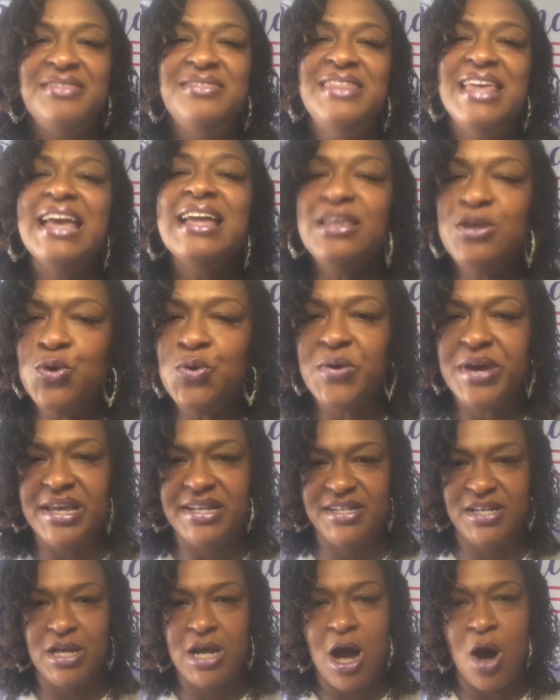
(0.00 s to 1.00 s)
Then you
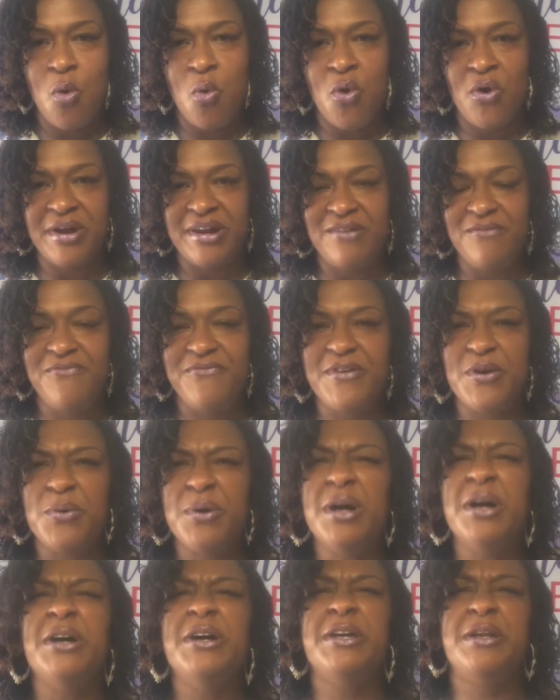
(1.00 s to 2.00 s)
get to go on and feel
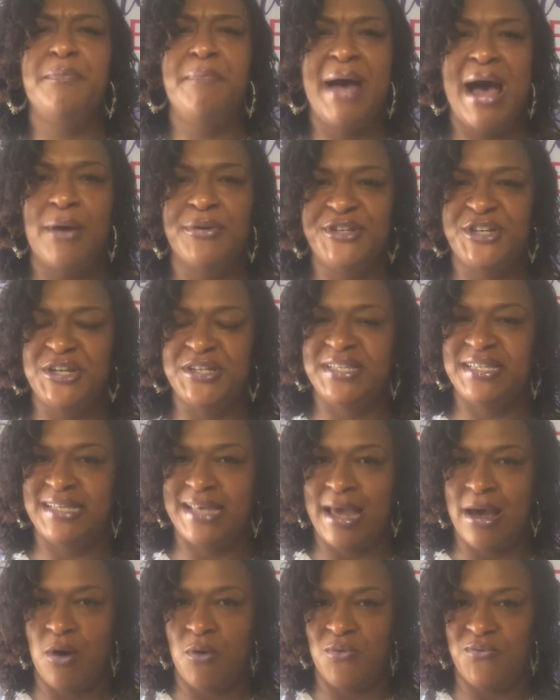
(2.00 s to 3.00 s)
good about
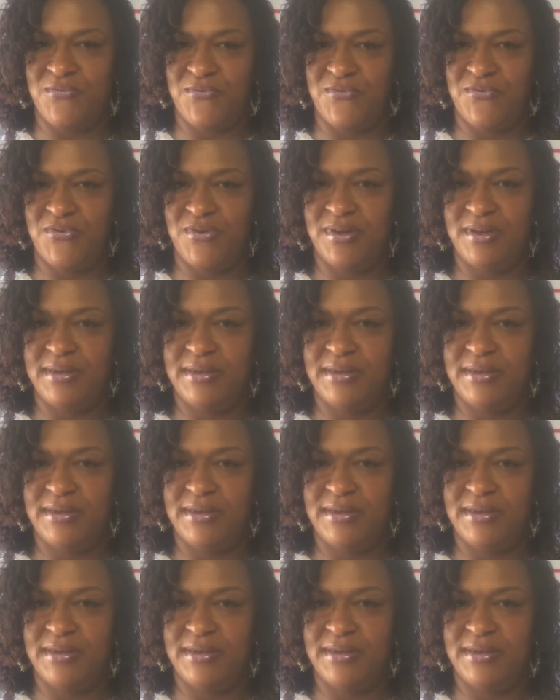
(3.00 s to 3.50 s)
yourself.